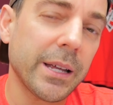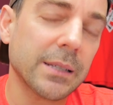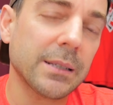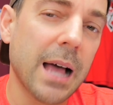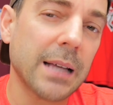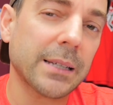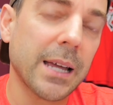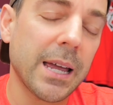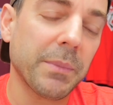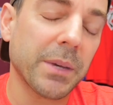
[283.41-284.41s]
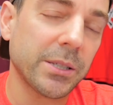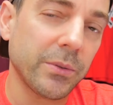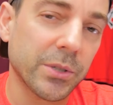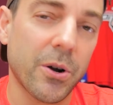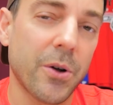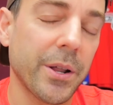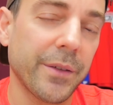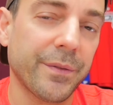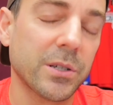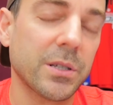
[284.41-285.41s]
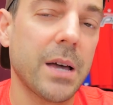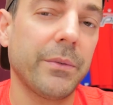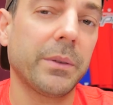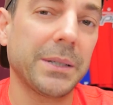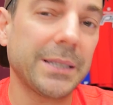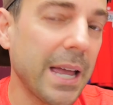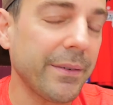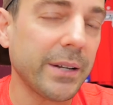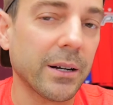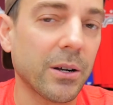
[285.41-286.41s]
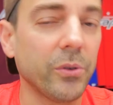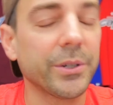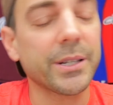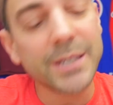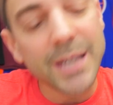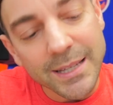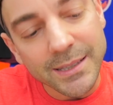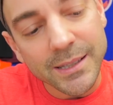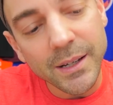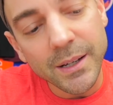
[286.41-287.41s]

his last game, because he was thrown on the first line with McDavid, had a goal and assist,